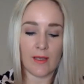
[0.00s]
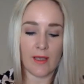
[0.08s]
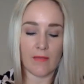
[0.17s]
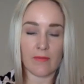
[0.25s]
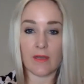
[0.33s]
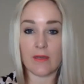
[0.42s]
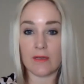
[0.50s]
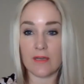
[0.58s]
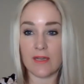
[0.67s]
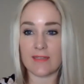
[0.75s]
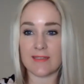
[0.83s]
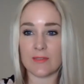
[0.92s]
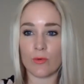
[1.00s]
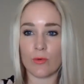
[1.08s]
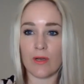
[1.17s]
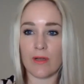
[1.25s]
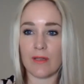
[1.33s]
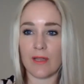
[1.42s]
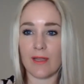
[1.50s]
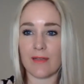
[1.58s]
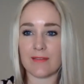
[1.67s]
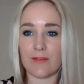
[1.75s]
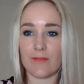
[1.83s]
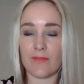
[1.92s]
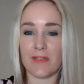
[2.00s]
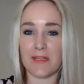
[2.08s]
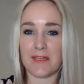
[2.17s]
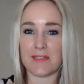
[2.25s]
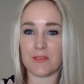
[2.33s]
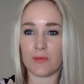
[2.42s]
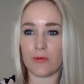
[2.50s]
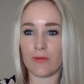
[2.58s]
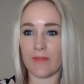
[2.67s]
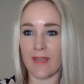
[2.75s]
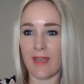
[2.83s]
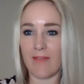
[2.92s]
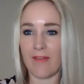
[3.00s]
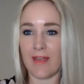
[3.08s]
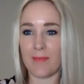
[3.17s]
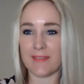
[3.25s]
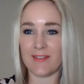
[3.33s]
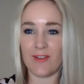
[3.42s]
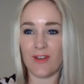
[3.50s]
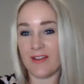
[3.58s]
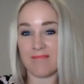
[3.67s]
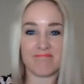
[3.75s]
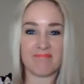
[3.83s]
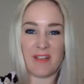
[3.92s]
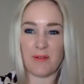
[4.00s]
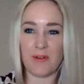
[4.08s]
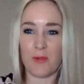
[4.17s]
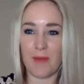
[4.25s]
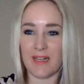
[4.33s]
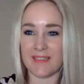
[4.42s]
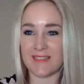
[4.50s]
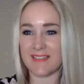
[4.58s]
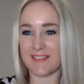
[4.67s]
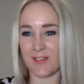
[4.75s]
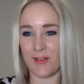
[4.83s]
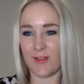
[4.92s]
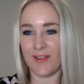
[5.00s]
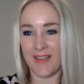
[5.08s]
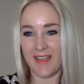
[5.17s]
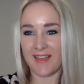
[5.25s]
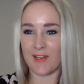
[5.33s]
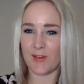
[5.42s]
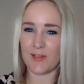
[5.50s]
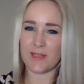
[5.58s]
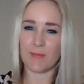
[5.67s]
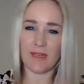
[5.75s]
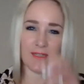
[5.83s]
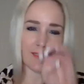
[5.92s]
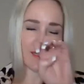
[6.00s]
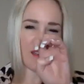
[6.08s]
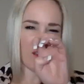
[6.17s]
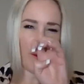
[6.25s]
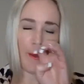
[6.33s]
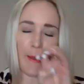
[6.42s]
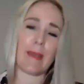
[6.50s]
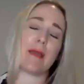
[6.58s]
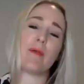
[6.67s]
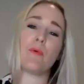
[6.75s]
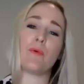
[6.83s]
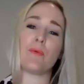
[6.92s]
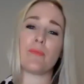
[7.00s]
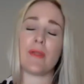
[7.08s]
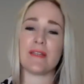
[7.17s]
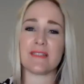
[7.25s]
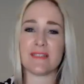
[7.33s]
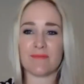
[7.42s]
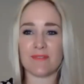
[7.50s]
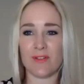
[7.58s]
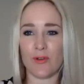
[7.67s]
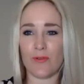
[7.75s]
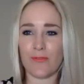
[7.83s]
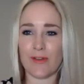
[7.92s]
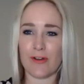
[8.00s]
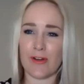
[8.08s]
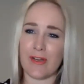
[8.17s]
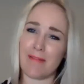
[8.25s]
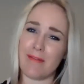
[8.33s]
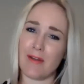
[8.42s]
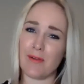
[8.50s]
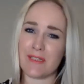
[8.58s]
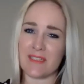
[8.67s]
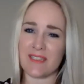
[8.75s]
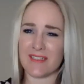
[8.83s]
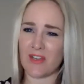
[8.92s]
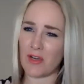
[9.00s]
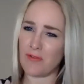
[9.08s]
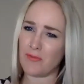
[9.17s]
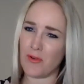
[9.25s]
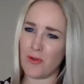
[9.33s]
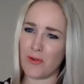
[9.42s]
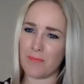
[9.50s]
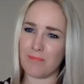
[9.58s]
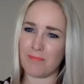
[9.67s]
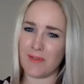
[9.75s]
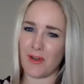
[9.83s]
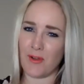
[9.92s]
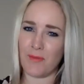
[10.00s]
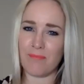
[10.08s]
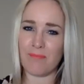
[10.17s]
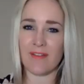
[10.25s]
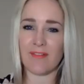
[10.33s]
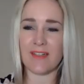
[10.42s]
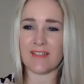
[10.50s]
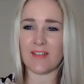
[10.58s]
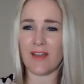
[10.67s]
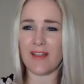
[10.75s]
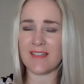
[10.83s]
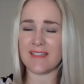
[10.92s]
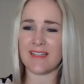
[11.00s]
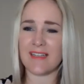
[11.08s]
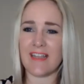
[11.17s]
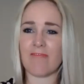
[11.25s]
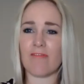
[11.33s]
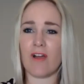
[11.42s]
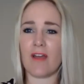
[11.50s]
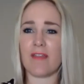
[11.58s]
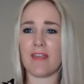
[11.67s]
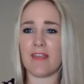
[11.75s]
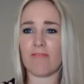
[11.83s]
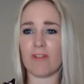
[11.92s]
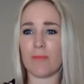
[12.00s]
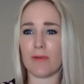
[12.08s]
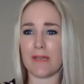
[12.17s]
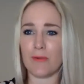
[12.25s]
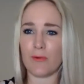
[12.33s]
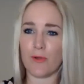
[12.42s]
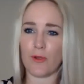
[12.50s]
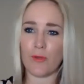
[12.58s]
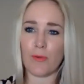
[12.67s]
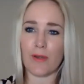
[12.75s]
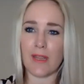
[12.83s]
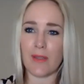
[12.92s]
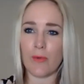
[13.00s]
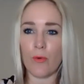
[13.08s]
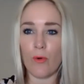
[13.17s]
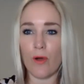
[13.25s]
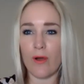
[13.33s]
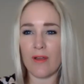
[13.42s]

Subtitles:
And then next door, like sort of the liquor store and the cafe beside, there were no masks. So, to me, it's like, oh, okay, well, that's not very, it's kind of not, it's like, isn't it if either everybody or nobody, or